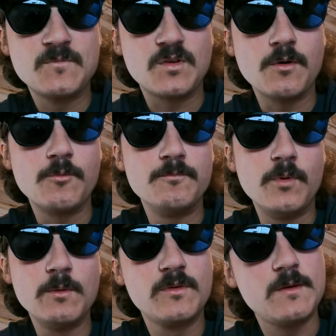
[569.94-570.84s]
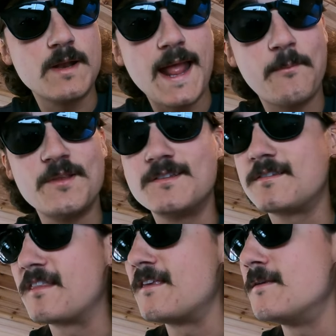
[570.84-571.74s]
So we will see what
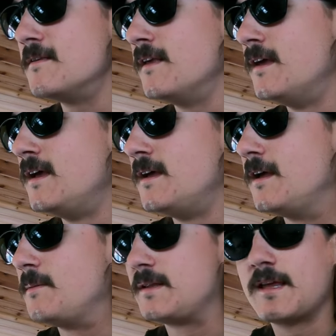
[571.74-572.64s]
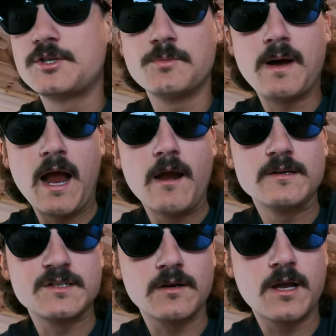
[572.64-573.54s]
happens. The potential
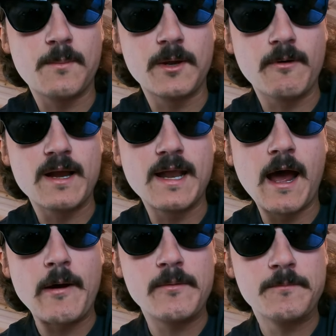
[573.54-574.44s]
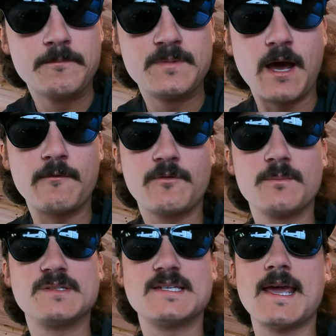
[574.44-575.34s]
buyers are coming right now down
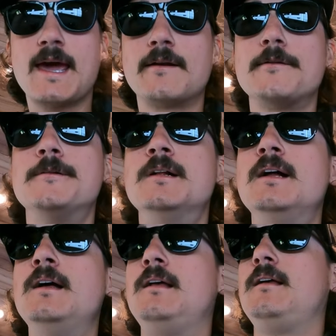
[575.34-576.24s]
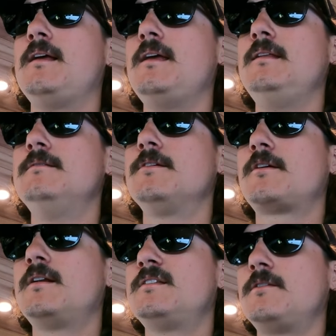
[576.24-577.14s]
from Seattle, and
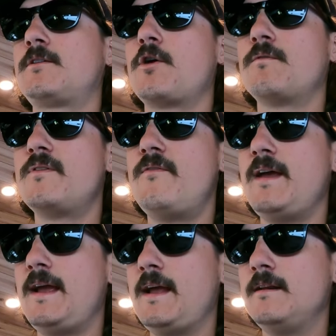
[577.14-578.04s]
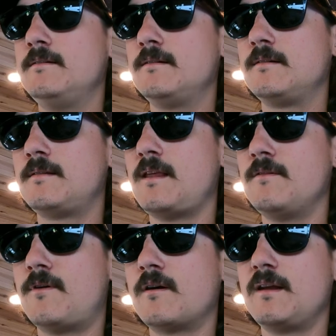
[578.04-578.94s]
they're gonna look over the van.
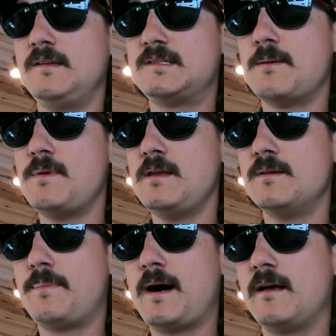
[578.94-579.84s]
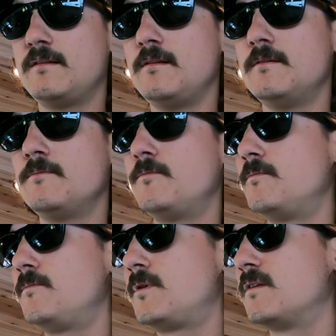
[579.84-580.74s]
They've already sent me a deposit
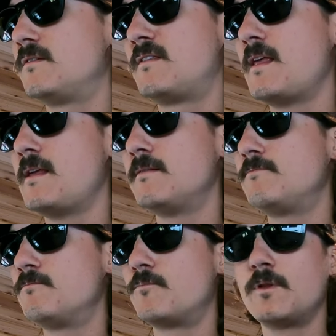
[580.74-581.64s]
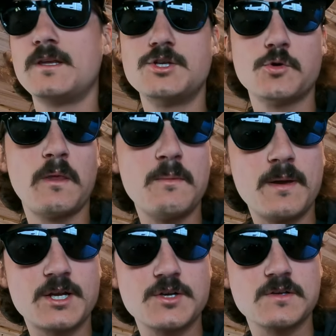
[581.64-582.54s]
because they really enjoyed the
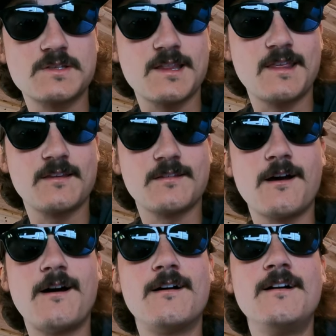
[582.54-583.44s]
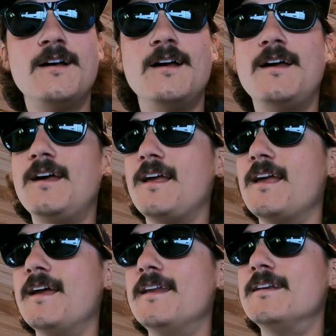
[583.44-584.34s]
pictures that they saw,
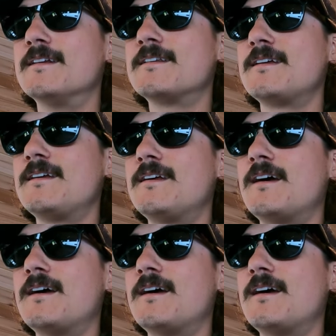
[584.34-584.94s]
and